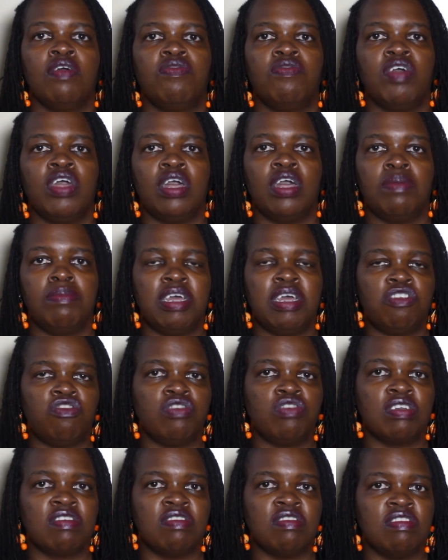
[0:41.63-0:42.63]
the
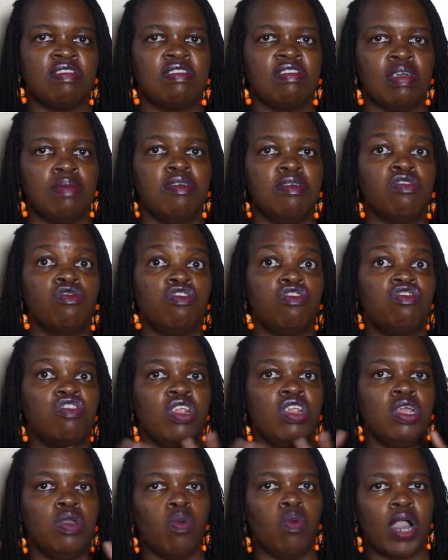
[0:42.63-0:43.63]
metric system is not
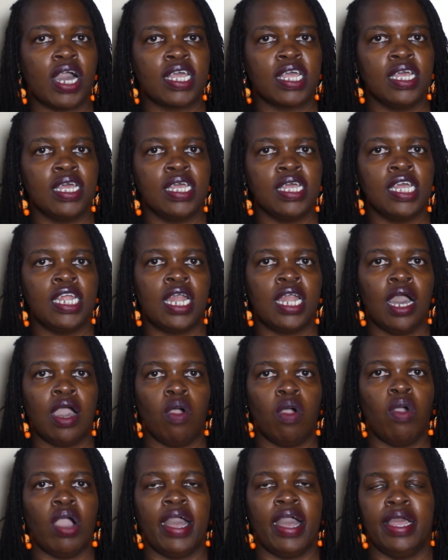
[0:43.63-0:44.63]
really working in
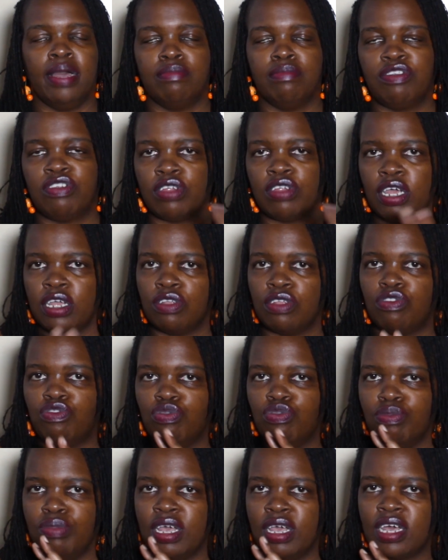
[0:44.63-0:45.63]
how I am trying
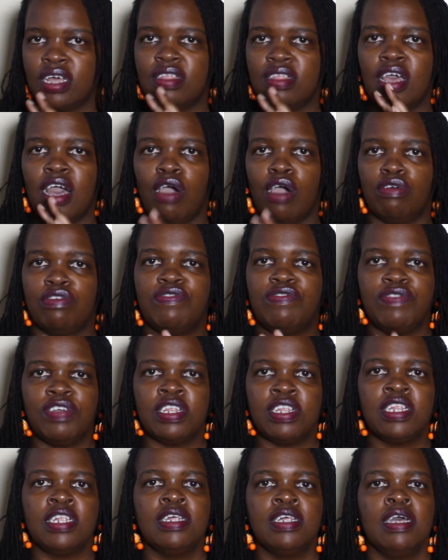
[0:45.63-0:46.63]
to make the
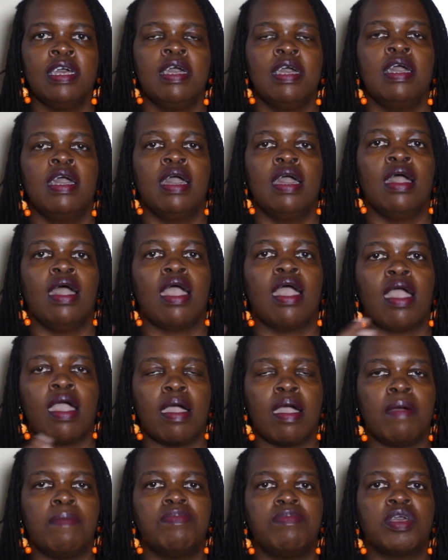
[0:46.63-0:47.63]
outfit.
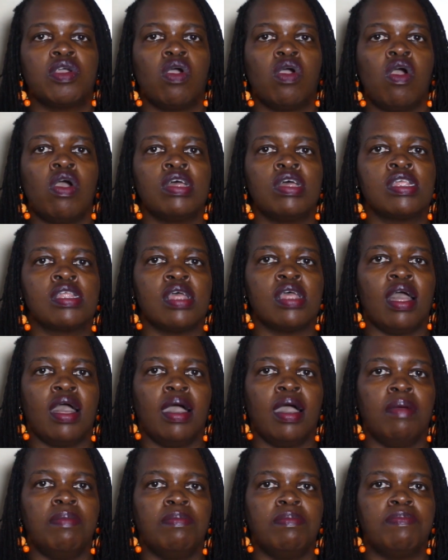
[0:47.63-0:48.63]
Because
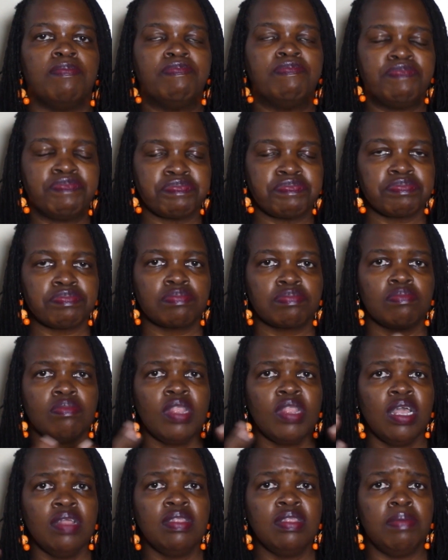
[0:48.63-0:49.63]

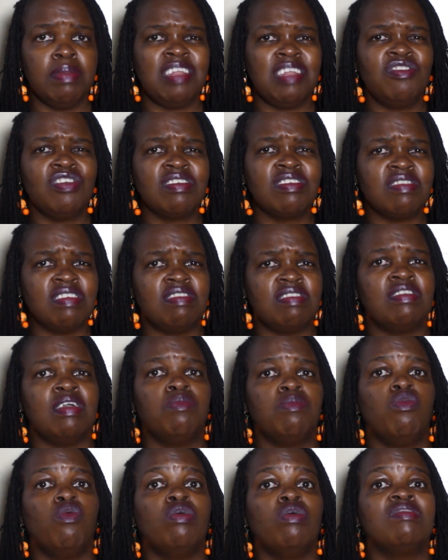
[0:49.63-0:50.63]
the metric
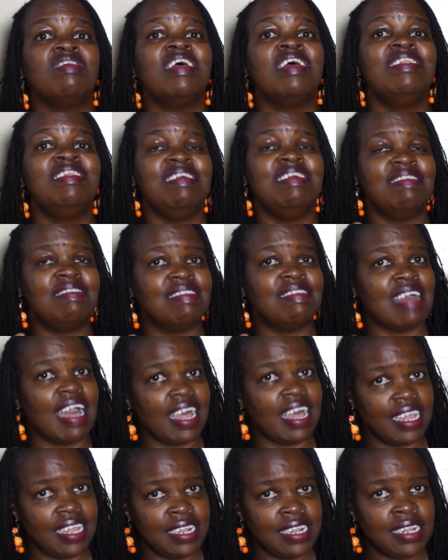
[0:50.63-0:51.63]
system was
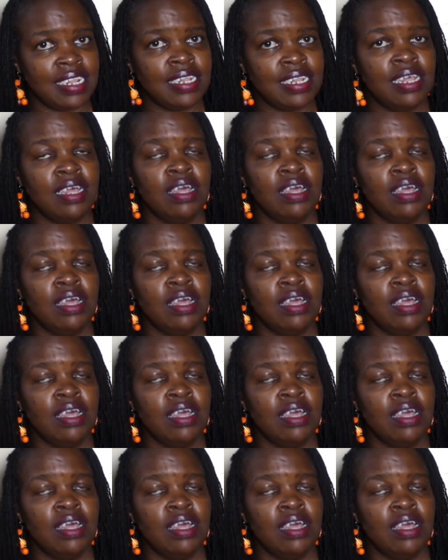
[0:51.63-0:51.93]
designed